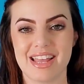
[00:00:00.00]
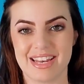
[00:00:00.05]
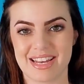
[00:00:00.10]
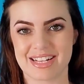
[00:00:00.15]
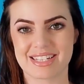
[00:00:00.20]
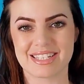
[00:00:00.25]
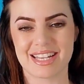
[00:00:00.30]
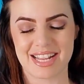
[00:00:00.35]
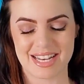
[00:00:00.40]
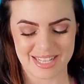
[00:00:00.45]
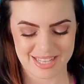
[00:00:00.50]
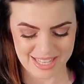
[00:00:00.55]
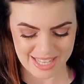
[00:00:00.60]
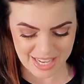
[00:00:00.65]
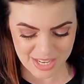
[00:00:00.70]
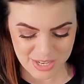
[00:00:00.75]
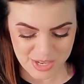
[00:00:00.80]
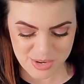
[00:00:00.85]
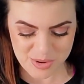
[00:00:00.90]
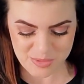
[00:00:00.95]
and excited
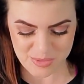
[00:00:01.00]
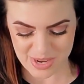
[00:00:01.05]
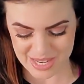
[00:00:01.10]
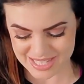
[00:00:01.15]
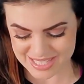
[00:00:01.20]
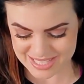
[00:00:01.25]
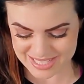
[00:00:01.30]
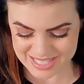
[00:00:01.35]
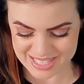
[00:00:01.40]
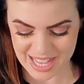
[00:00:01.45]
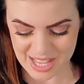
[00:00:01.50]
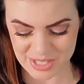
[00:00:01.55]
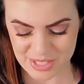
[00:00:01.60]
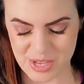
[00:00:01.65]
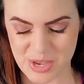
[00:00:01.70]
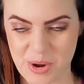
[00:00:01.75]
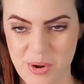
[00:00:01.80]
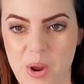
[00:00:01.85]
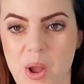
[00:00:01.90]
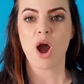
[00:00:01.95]
that I couldn't wait to tell
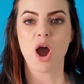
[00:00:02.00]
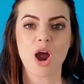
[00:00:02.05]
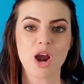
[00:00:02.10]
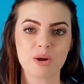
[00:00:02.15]
you.